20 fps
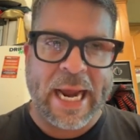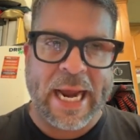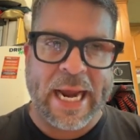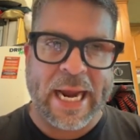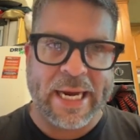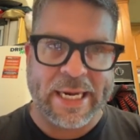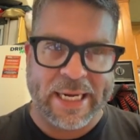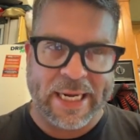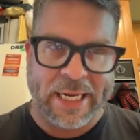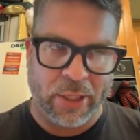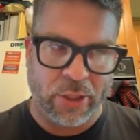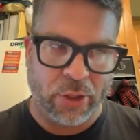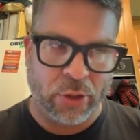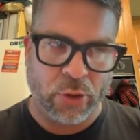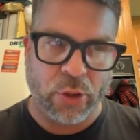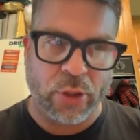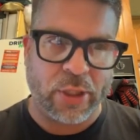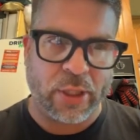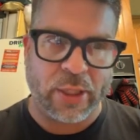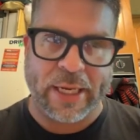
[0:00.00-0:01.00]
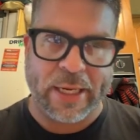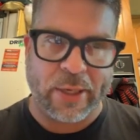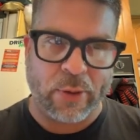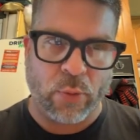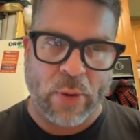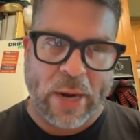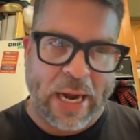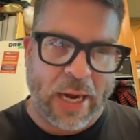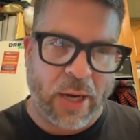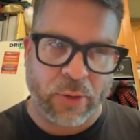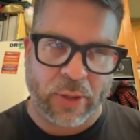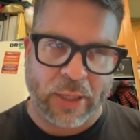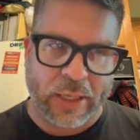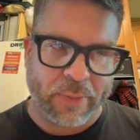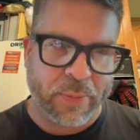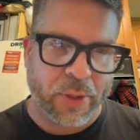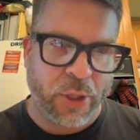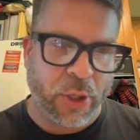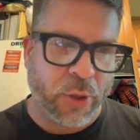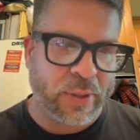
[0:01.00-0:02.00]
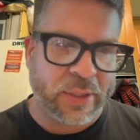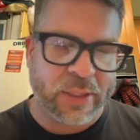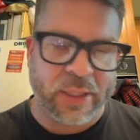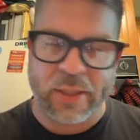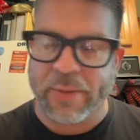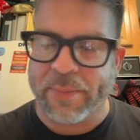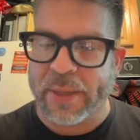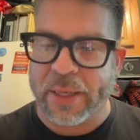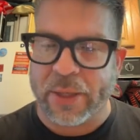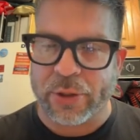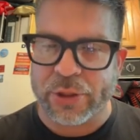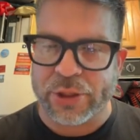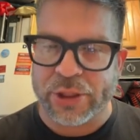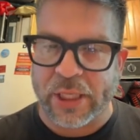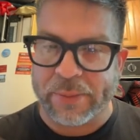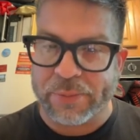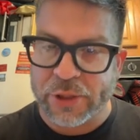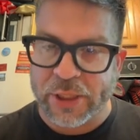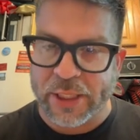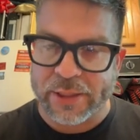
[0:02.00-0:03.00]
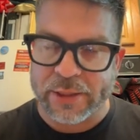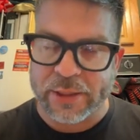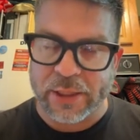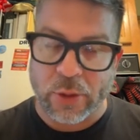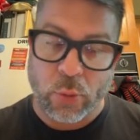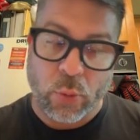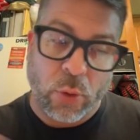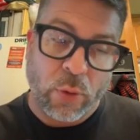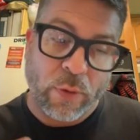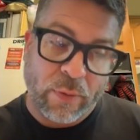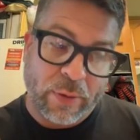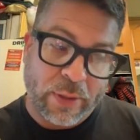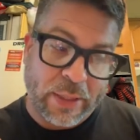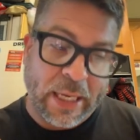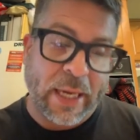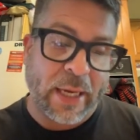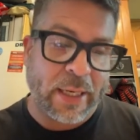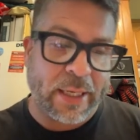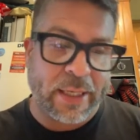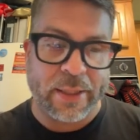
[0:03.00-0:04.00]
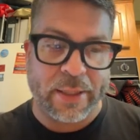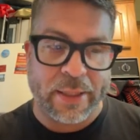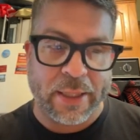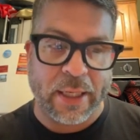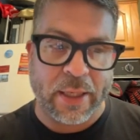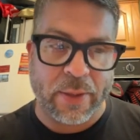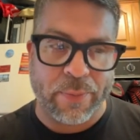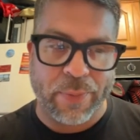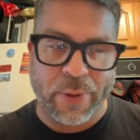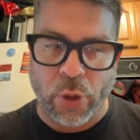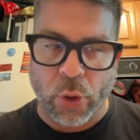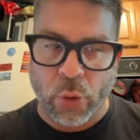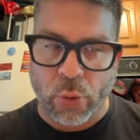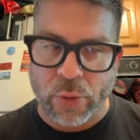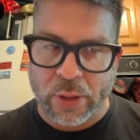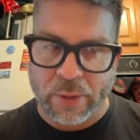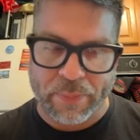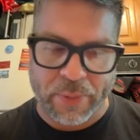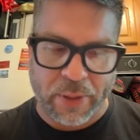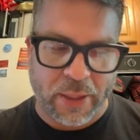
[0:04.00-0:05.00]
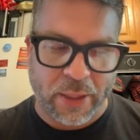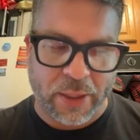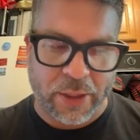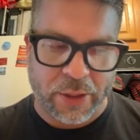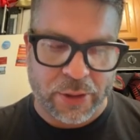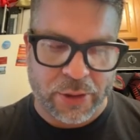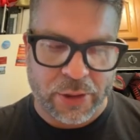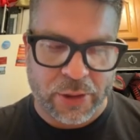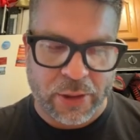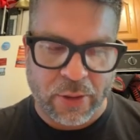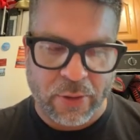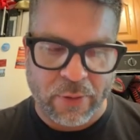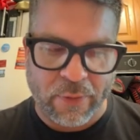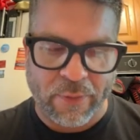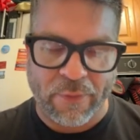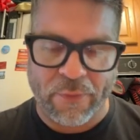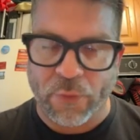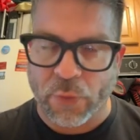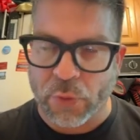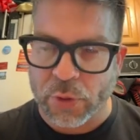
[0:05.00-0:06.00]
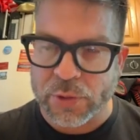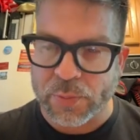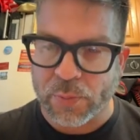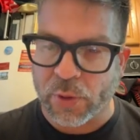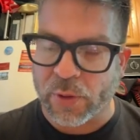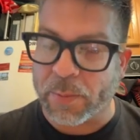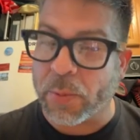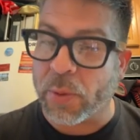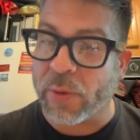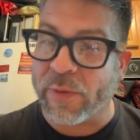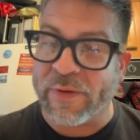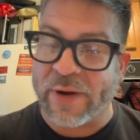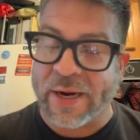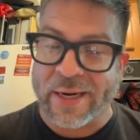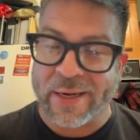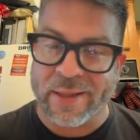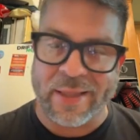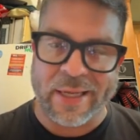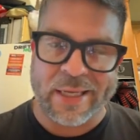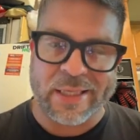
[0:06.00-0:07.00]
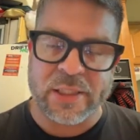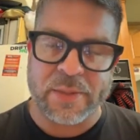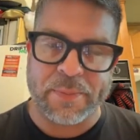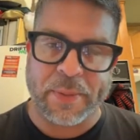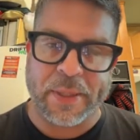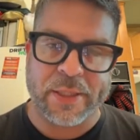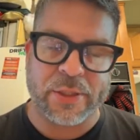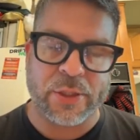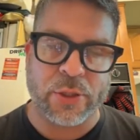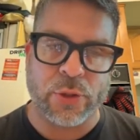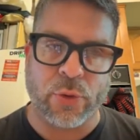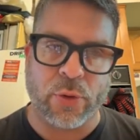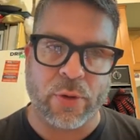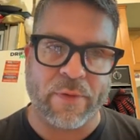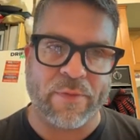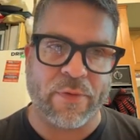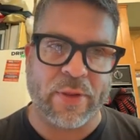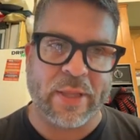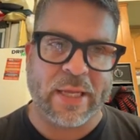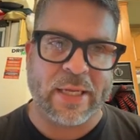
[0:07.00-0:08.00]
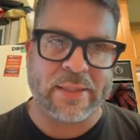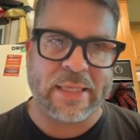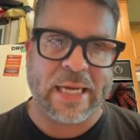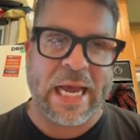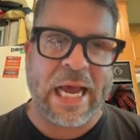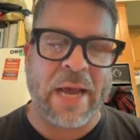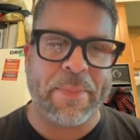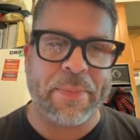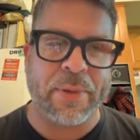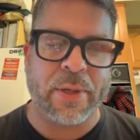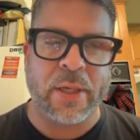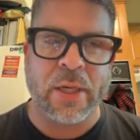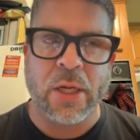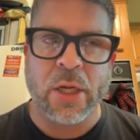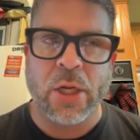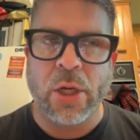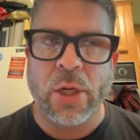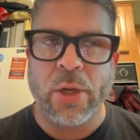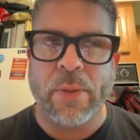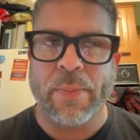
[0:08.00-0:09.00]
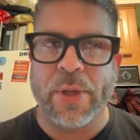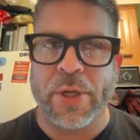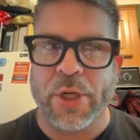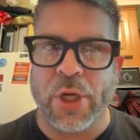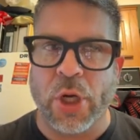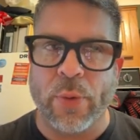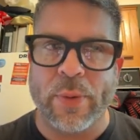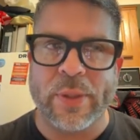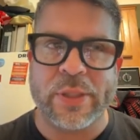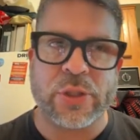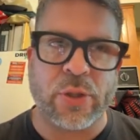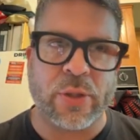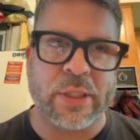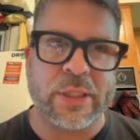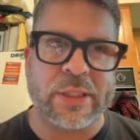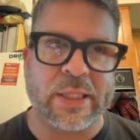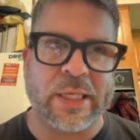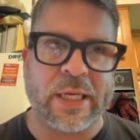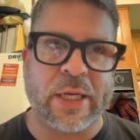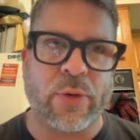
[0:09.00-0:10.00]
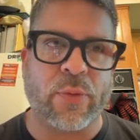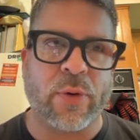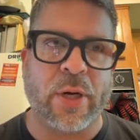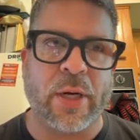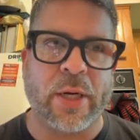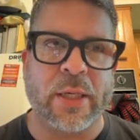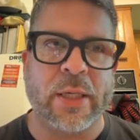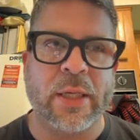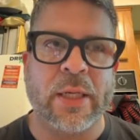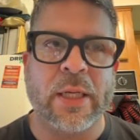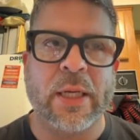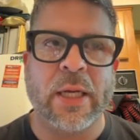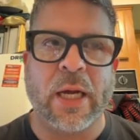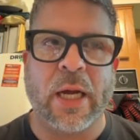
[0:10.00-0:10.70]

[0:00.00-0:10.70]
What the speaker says: And it looked like, wow, like Manoa did a better job chasing. Well, yeah, he did, but only because Forsberg provided that space in order for that to happen. Manoa's on his lead run.